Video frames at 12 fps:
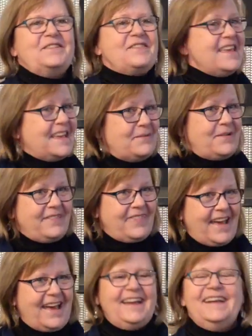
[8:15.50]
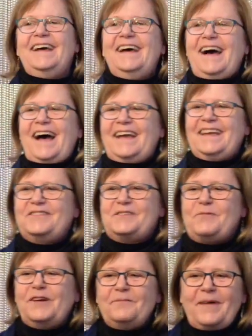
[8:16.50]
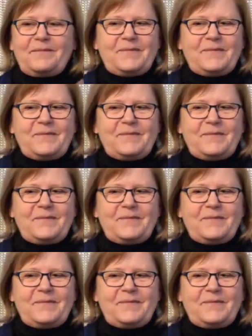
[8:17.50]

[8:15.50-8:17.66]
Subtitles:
think about that. It was one of my